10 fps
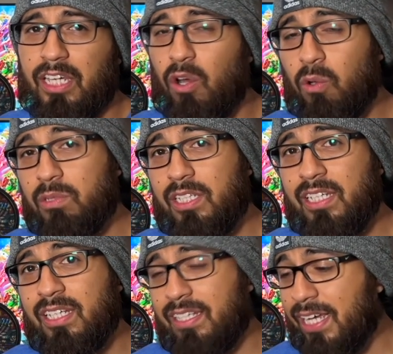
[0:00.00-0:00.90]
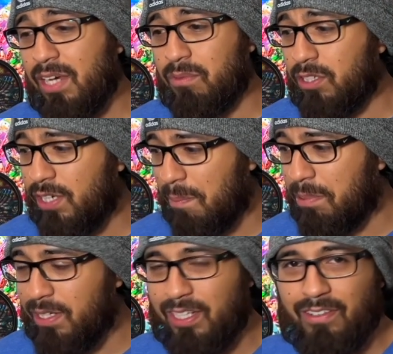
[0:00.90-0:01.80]
Holding it, yeah, when you're not
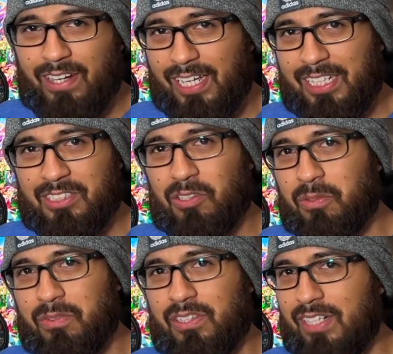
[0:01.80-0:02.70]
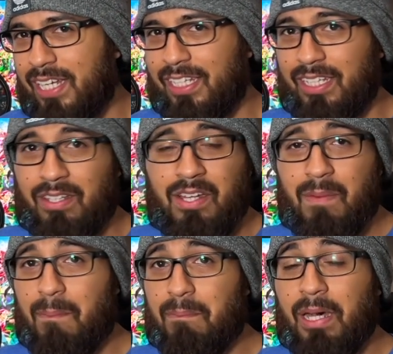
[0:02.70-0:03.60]
putting your hands over any
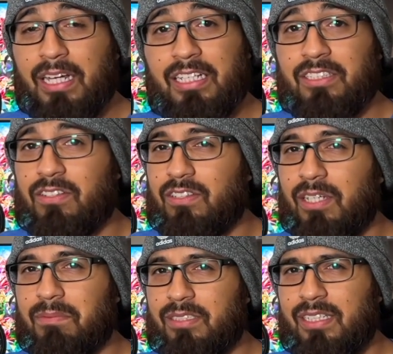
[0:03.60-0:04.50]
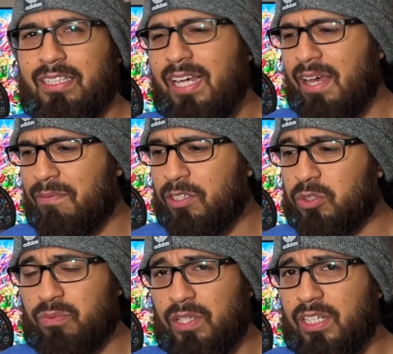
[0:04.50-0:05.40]
buttons or thumbstick, yeah, it feels
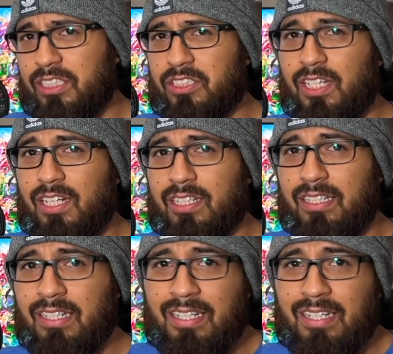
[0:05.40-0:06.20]
very solid.